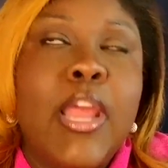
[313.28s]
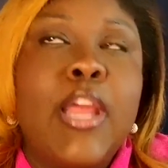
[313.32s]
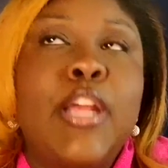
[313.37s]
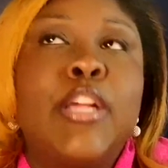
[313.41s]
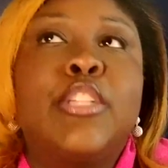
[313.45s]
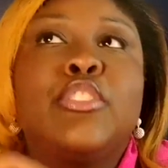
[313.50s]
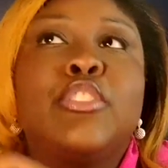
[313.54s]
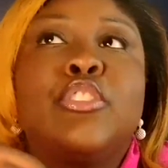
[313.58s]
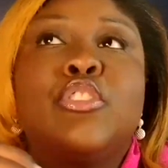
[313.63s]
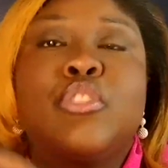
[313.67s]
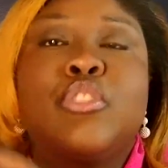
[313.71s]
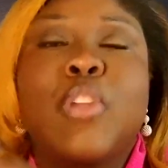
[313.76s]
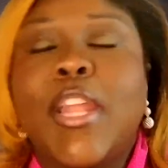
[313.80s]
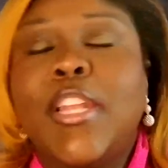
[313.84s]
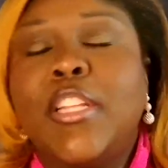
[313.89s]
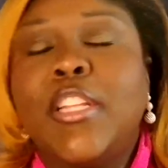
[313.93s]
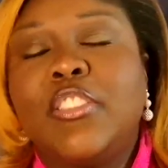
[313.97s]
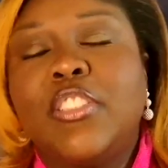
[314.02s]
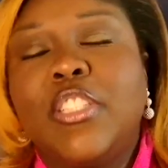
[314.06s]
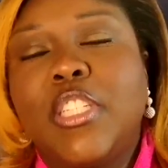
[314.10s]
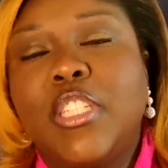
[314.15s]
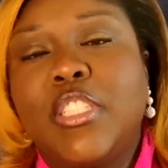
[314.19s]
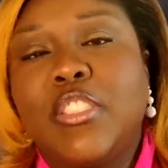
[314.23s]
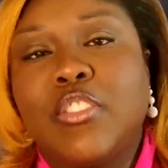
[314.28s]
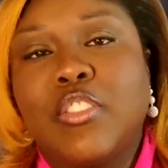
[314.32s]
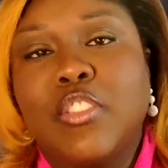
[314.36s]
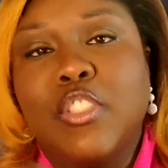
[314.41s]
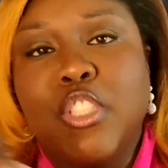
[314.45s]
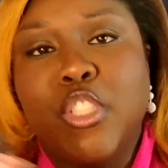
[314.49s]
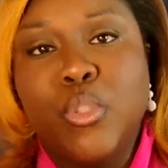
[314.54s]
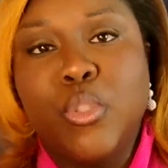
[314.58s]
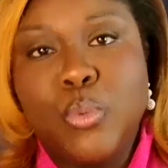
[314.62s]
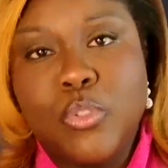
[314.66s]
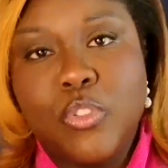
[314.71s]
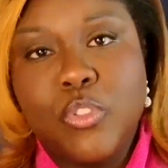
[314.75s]
Strategy is
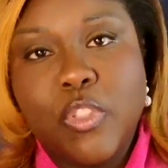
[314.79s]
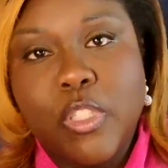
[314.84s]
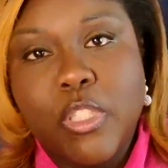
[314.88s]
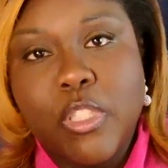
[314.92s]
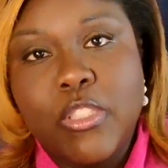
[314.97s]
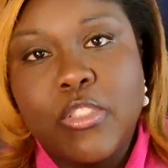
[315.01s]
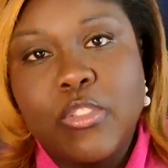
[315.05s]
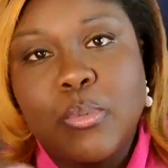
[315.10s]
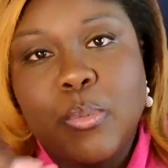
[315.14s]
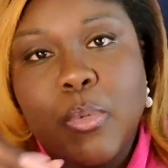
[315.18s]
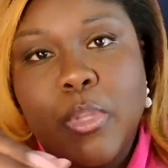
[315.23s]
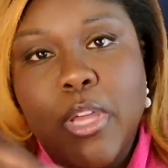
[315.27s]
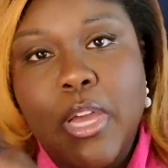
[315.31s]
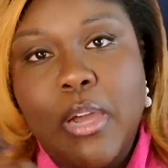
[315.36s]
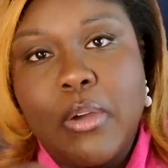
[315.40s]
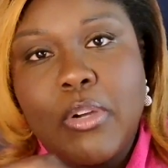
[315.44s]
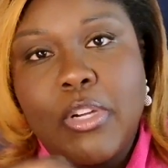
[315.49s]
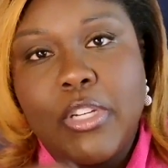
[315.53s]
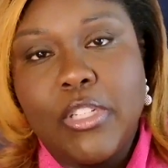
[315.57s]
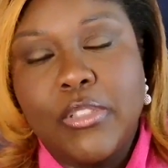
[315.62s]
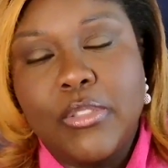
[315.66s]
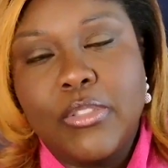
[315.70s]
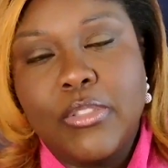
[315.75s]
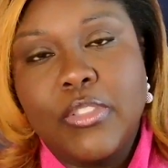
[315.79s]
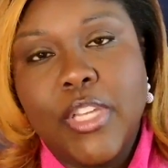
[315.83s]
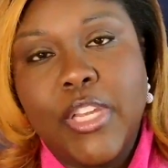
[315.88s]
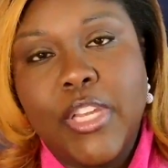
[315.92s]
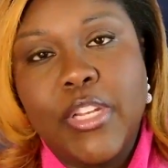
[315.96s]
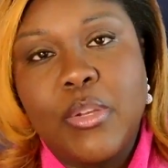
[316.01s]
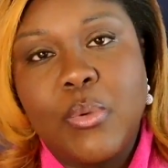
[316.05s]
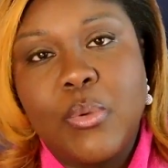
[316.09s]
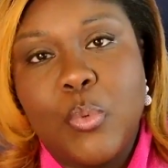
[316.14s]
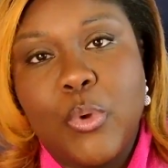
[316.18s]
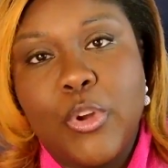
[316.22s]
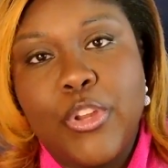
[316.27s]
useless without
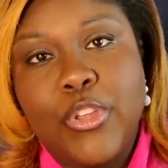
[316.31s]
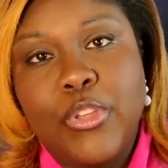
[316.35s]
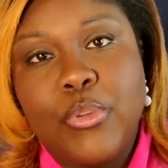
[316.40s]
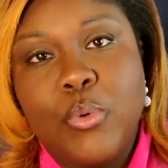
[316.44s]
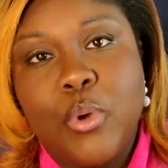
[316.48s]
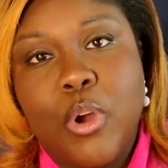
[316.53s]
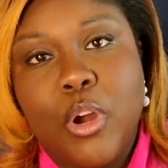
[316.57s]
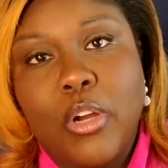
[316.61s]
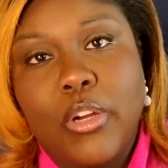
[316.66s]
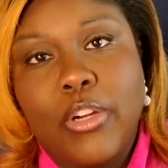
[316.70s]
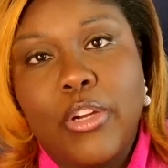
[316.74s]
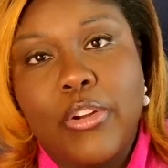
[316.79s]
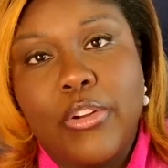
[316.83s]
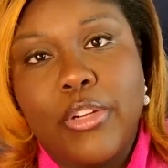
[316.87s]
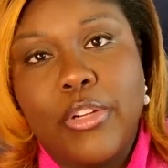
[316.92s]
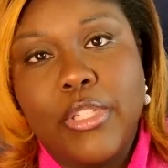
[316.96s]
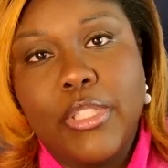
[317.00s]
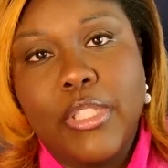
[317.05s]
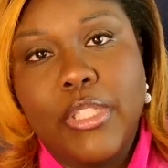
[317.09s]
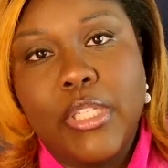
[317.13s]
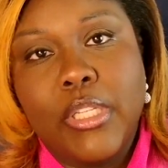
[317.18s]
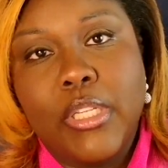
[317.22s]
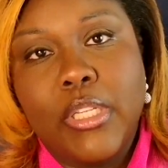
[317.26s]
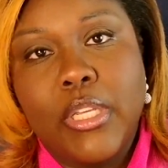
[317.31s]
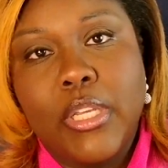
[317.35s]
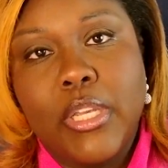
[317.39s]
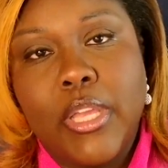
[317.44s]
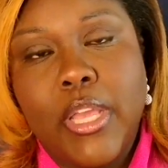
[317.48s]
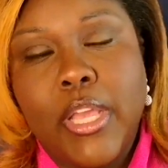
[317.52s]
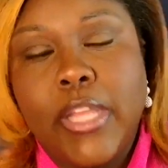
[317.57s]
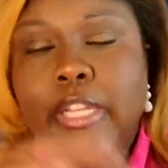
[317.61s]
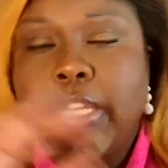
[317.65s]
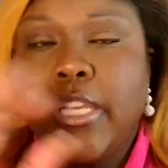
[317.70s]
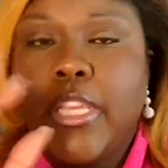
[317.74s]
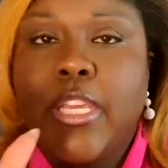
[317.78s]
understanding where you are currently.
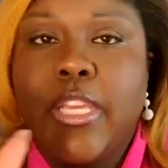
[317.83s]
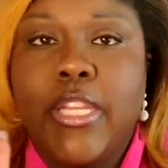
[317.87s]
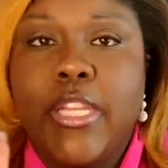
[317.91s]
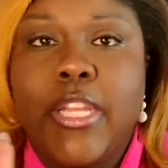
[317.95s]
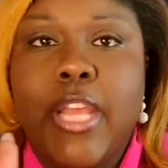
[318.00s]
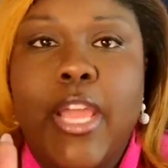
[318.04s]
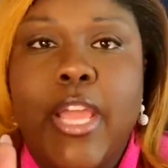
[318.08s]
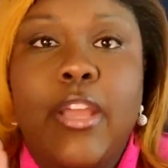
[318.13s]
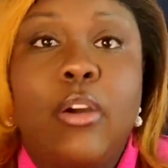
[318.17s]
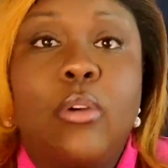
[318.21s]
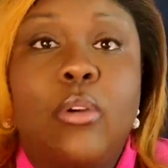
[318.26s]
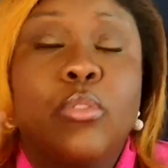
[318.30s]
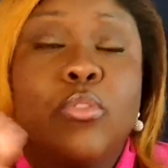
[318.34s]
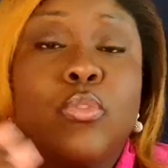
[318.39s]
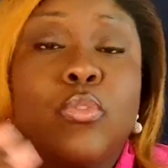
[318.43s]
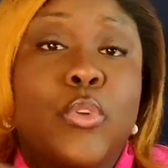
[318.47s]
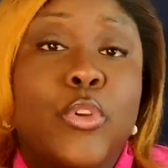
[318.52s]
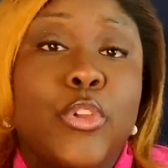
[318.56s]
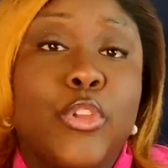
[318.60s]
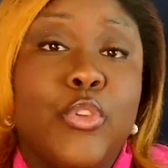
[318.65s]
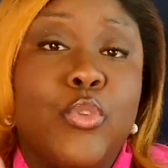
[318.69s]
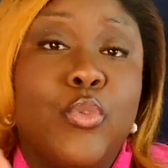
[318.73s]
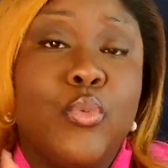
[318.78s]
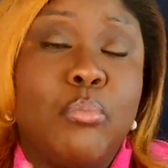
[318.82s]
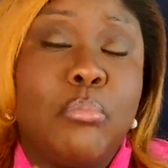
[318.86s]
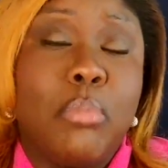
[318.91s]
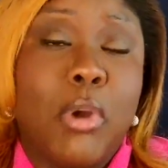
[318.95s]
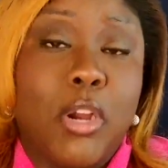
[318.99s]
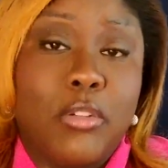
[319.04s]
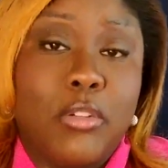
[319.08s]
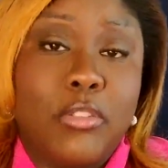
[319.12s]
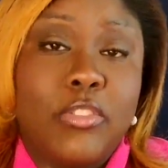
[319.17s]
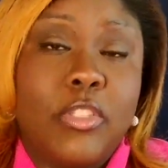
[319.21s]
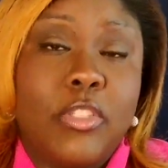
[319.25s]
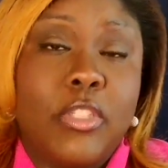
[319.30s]
And again, that goes for you
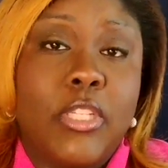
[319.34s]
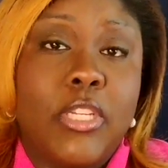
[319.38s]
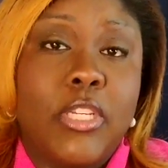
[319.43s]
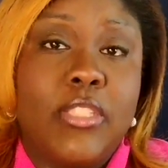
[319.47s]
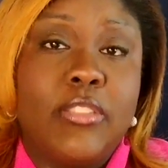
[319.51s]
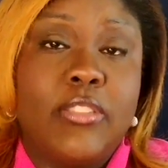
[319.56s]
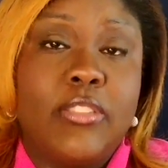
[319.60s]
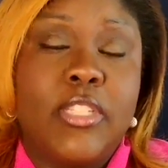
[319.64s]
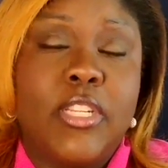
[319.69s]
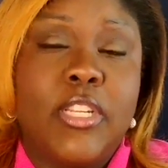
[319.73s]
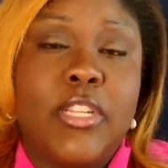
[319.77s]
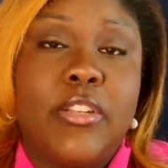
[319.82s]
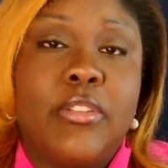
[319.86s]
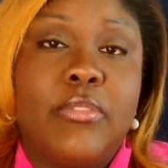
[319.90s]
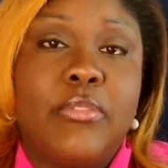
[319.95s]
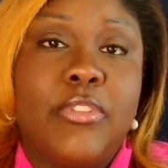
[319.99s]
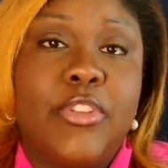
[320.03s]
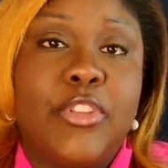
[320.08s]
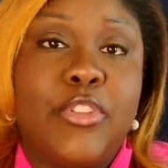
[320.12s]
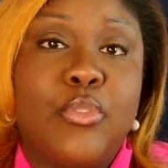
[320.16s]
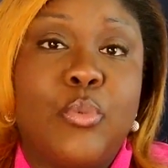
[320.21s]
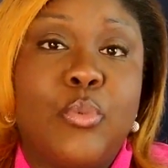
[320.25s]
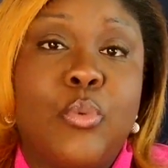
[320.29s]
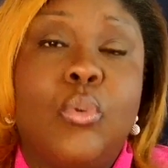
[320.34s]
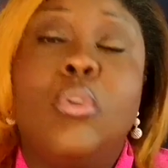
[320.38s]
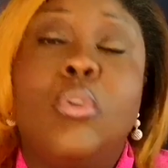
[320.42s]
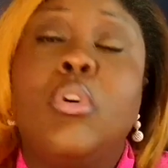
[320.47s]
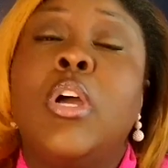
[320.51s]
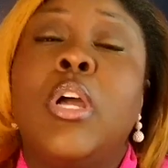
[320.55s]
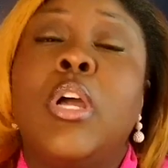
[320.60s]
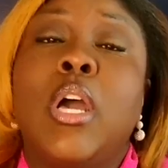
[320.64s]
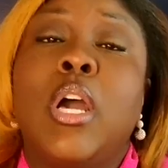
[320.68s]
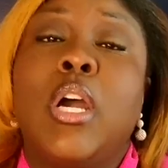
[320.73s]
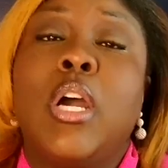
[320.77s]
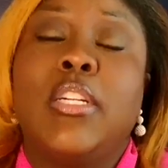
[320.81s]
personally as an individual,
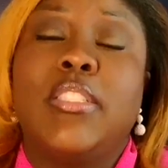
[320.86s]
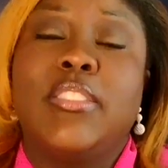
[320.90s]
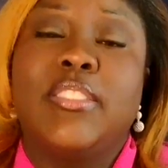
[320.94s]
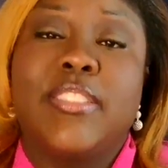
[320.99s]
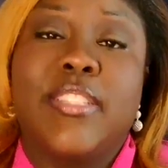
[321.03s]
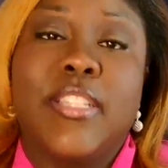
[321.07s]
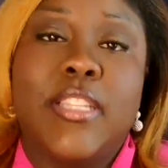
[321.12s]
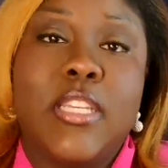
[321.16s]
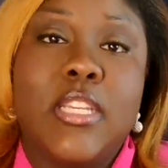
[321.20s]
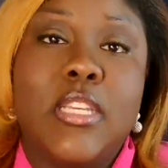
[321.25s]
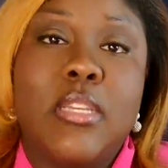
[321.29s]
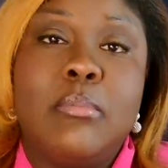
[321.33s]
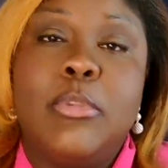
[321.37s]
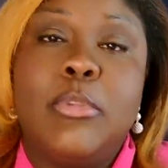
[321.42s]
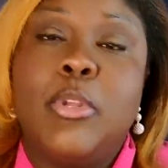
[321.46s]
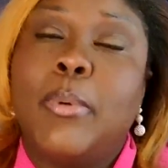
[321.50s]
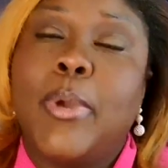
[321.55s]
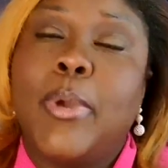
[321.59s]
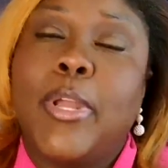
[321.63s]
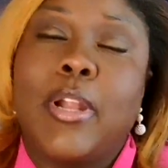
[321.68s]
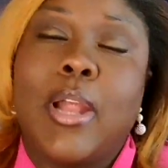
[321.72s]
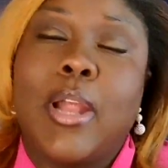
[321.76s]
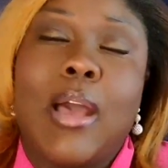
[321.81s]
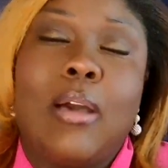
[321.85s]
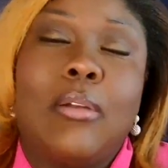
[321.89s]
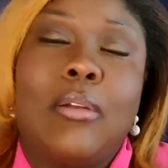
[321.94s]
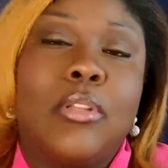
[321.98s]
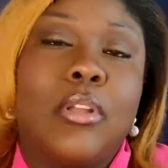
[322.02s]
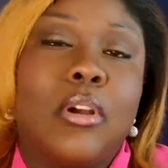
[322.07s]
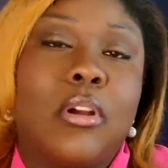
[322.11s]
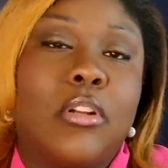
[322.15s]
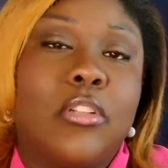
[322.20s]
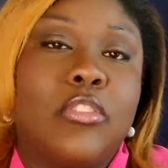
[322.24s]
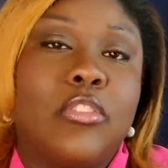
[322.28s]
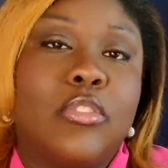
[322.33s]
a team, no matter how
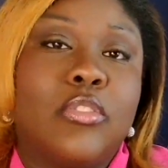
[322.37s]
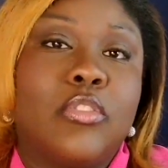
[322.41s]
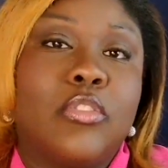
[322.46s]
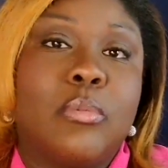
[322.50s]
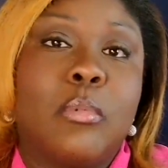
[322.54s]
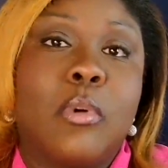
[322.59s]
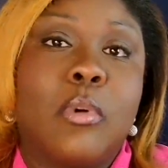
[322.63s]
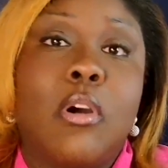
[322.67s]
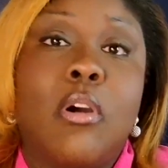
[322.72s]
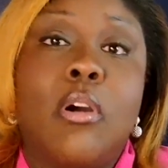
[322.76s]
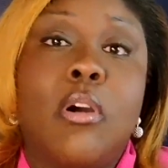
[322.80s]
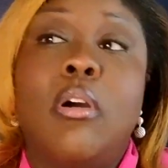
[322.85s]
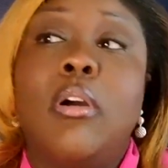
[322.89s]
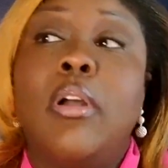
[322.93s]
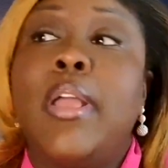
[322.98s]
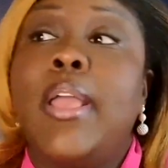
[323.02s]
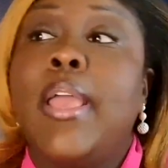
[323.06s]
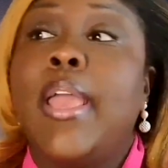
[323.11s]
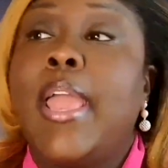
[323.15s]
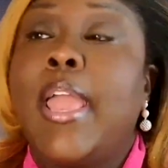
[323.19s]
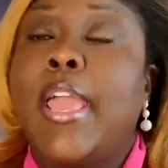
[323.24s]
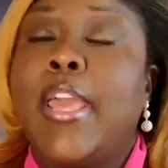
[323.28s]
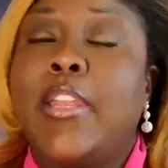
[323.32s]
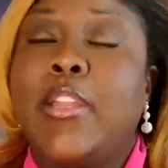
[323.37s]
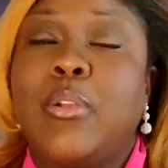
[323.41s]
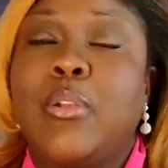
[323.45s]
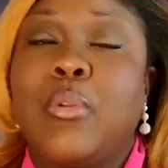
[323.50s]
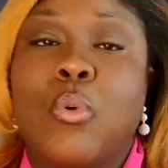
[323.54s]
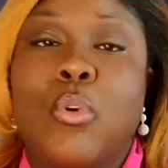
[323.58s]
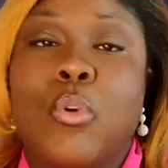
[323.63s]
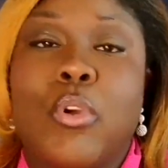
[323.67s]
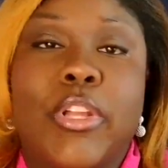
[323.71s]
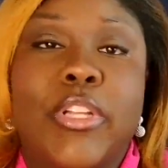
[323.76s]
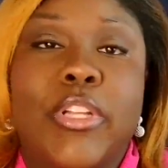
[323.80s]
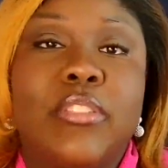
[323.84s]
large or small, and an
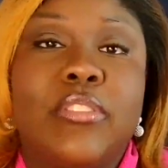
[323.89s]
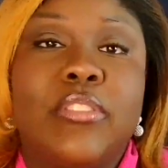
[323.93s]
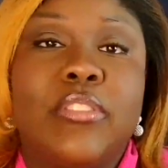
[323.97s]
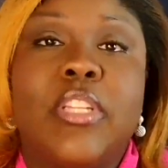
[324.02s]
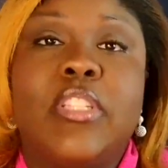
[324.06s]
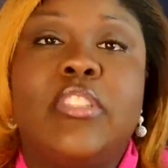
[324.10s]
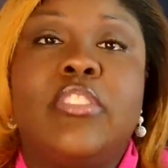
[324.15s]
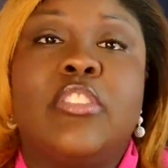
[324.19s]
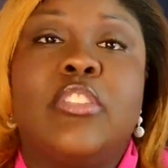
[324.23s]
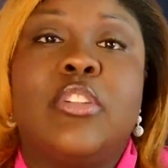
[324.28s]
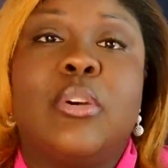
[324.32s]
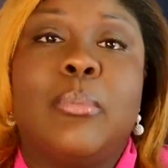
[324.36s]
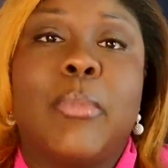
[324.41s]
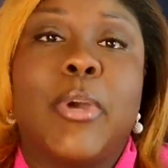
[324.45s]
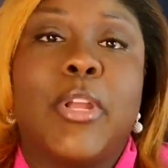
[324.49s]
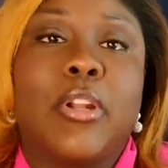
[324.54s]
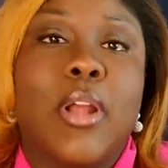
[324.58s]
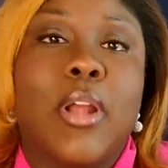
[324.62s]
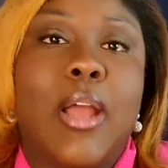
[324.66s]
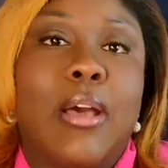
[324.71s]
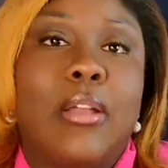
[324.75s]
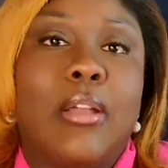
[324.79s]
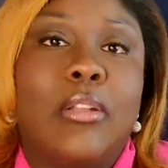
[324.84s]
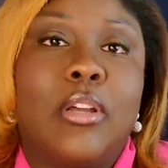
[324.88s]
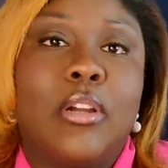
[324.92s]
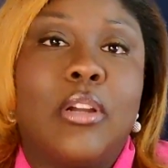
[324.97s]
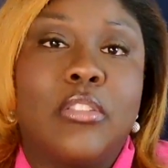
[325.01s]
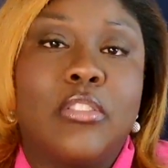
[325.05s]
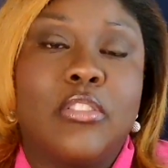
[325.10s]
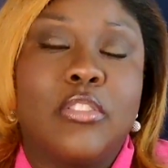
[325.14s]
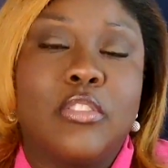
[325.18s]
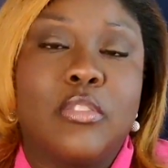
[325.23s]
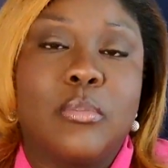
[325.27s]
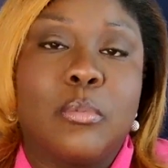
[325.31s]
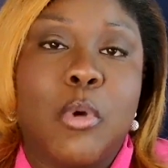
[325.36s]
organization, no matter how large
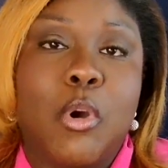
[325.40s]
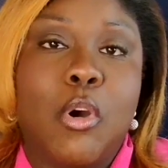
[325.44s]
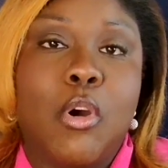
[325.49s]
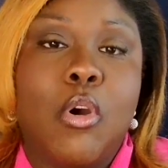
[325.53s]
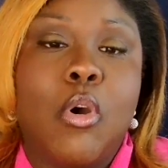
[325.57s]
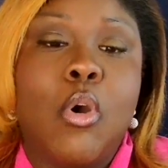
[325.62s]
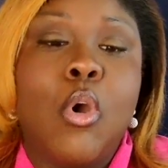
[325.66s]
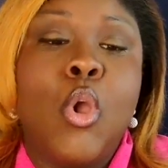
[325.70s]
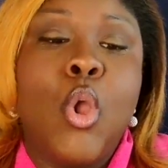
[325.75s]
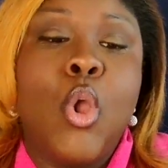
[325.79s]
or small.